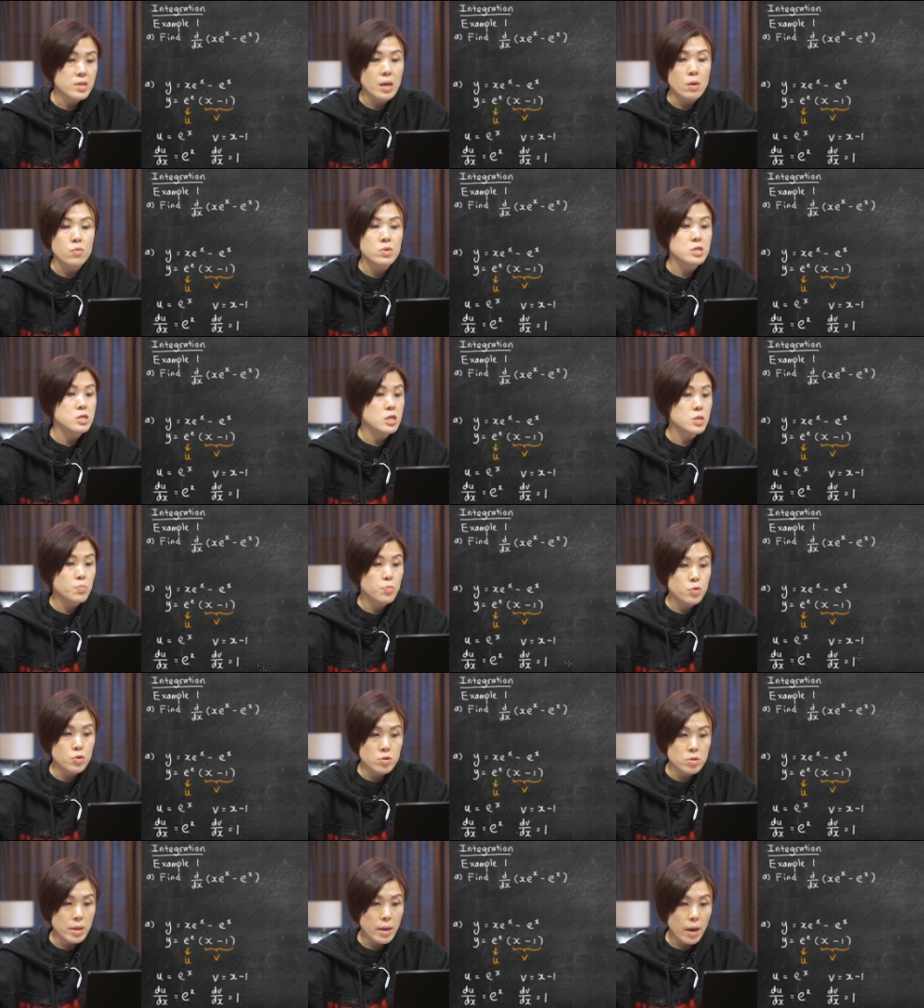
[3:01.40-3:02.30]
that, we just
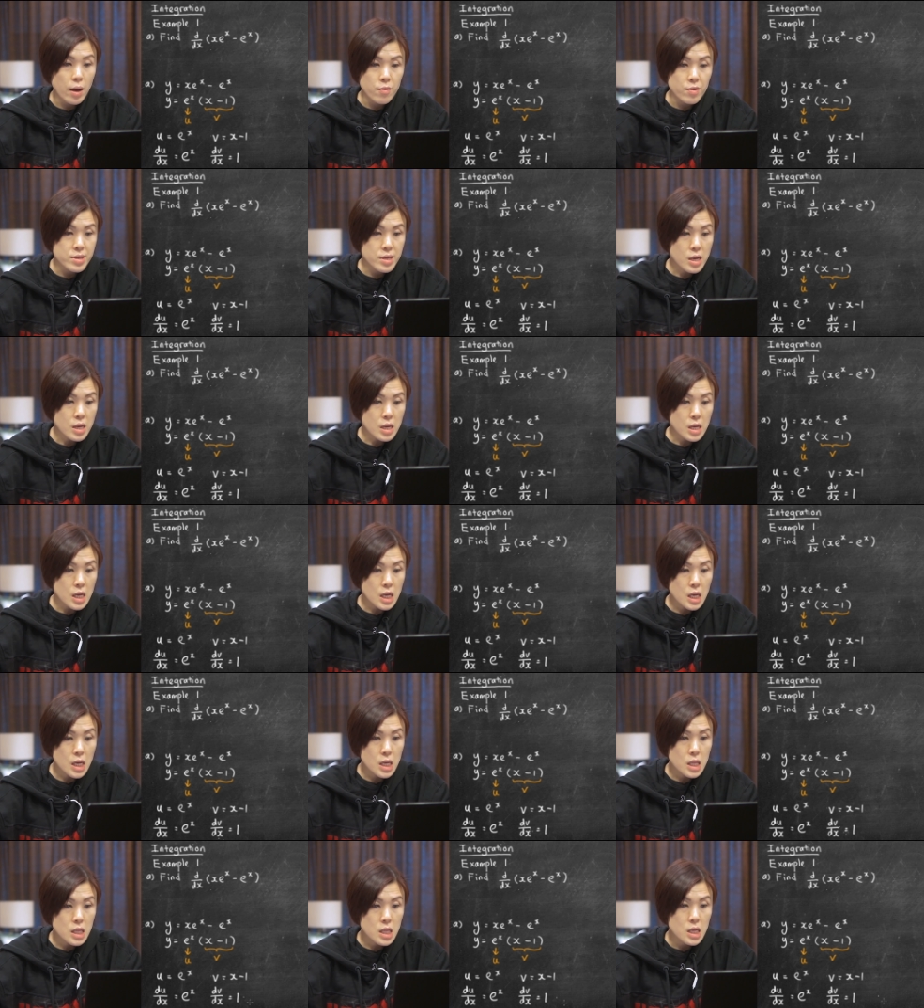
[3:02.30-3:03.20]
put everything
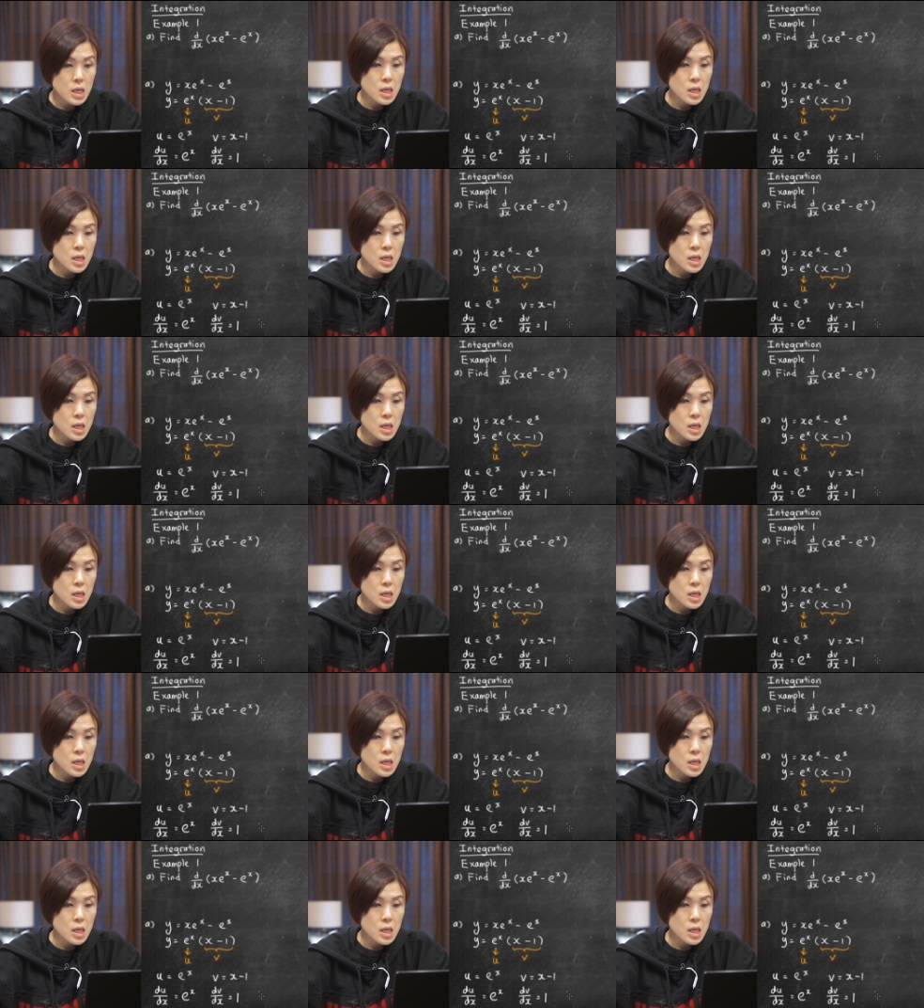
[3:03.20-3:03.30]
in.